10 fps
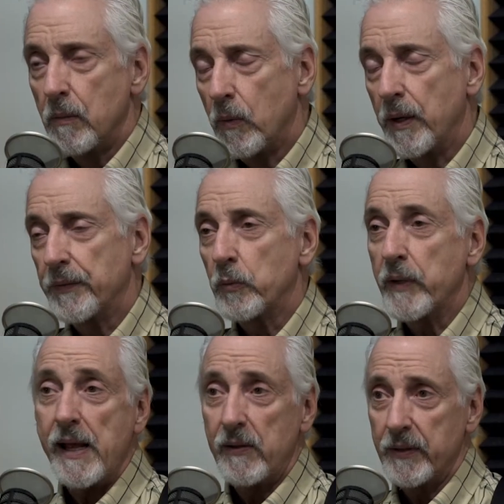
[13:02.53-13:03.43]
Well, the
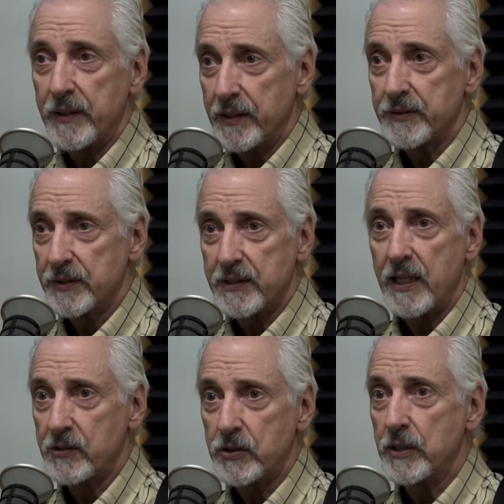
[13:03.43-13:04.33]
reality is it
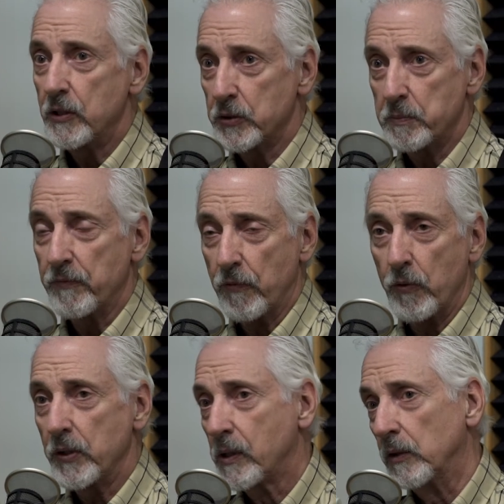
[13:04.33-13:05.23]
takes years
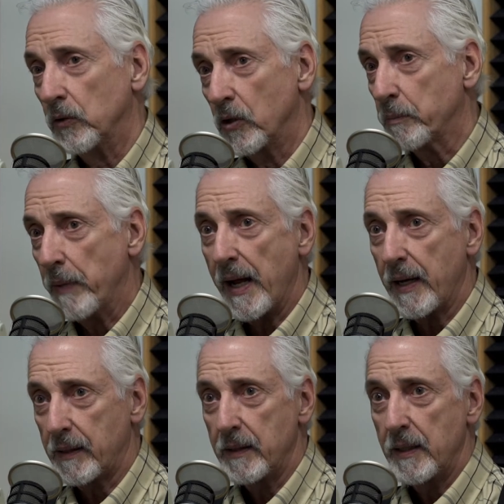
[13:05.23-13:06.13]
before you can look
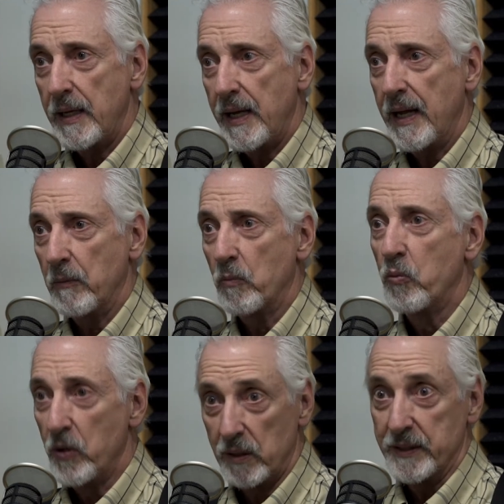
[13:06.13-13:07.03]
back
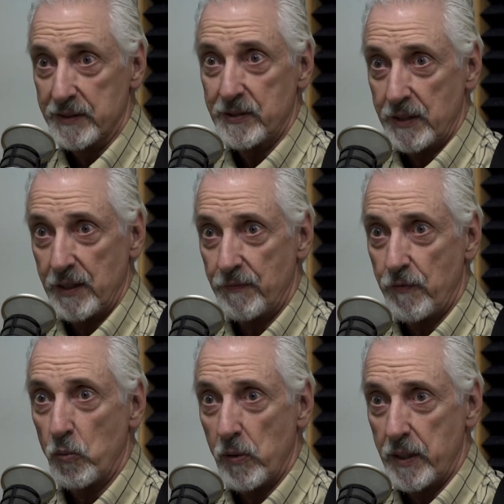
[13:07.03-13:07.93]
and really see it
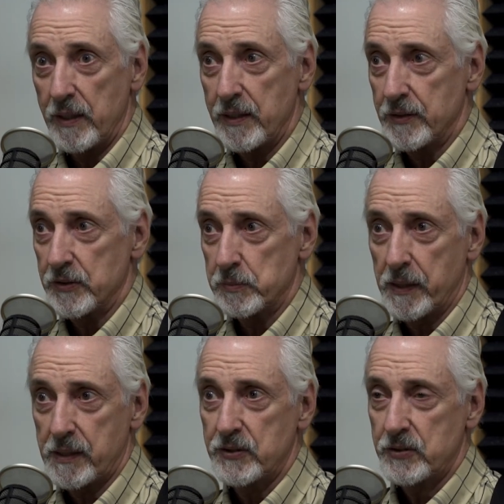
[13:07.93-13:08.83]
for what it is
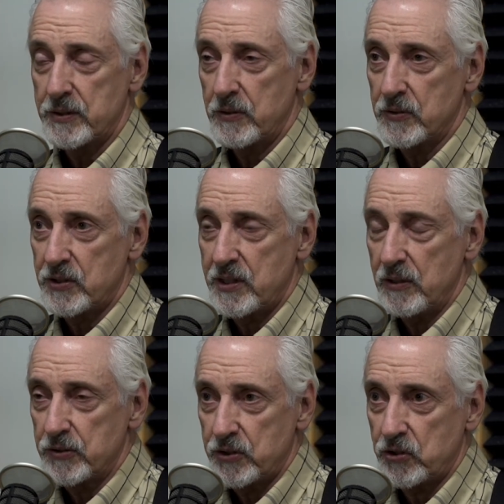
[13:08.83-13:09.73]
because you're
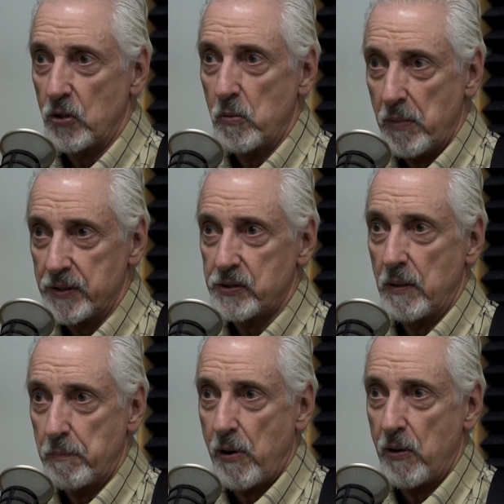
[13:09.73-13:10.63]
still so much
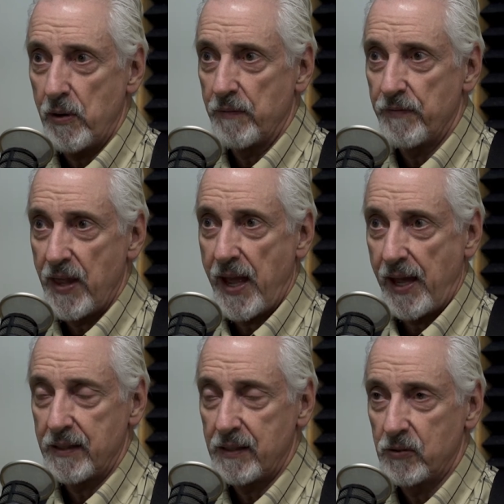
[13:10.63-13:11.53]
a part of
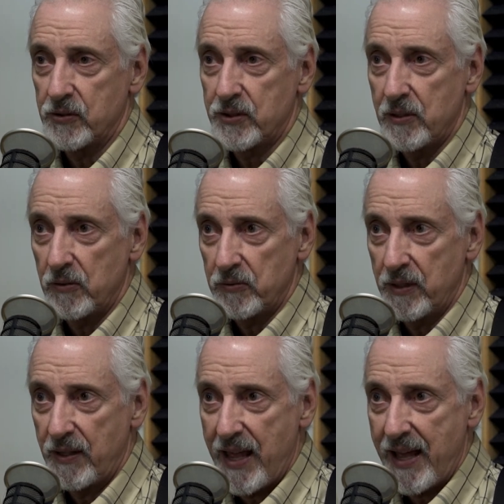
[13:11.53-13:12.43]
that. You're still,
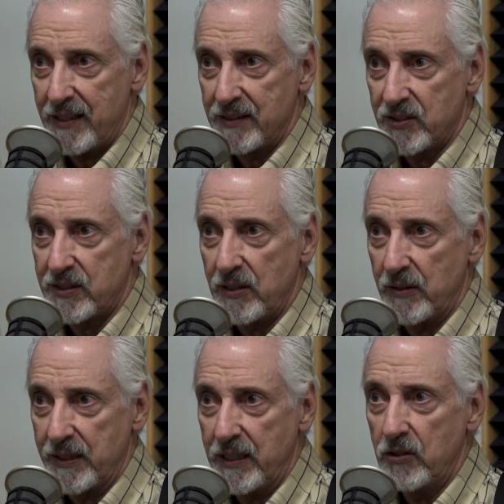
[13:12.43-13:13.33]
that is
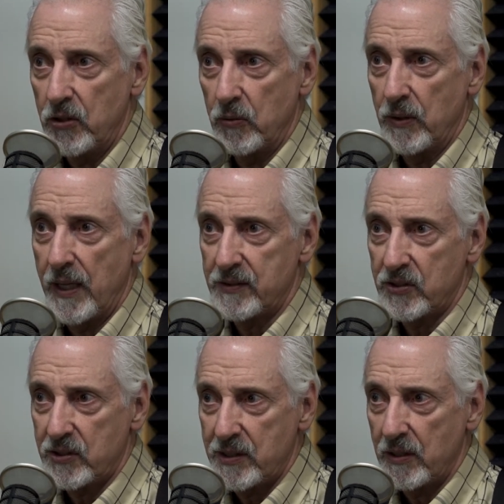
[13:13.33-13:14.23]
still in you, that's
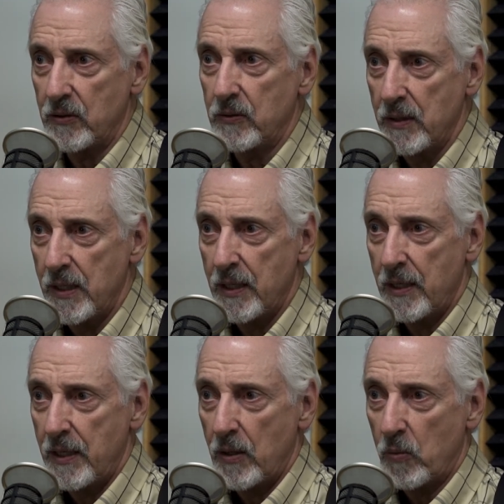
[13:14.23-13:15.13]
still
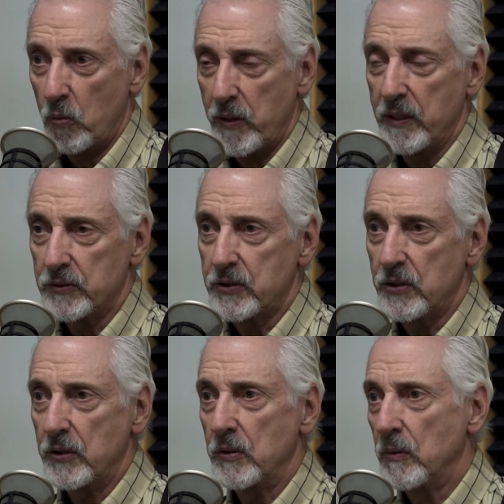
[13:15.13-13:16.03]
real
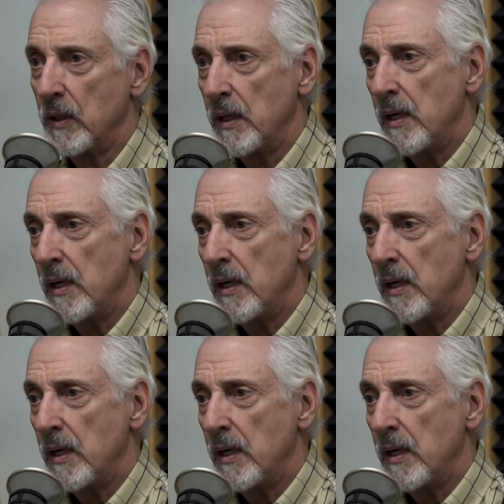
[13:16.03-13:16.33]
to you.